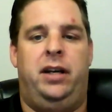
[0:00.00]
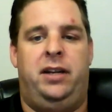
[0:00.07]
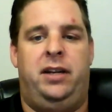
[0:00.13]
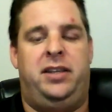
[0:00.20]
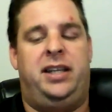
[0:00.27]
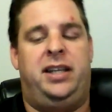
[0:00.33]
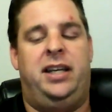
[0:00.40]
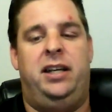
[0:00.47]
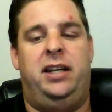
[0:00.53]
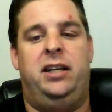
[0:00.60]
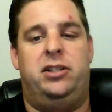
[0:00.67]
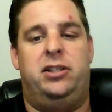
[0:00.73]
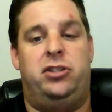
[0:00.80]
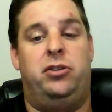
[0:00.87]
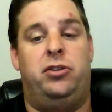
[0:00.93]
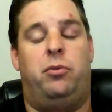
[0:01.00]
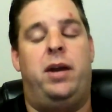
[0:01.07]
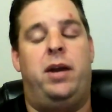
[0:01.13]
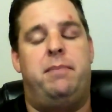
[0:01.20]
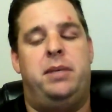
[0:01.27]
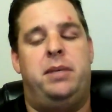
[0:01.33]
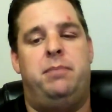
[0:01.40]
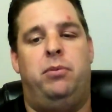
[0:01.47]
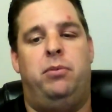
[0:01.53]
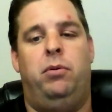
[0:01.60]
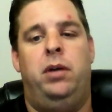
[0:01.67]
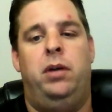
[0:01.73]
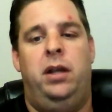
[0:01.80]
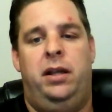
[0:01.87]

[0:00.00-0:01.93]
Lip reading: And I think getting it to the right people,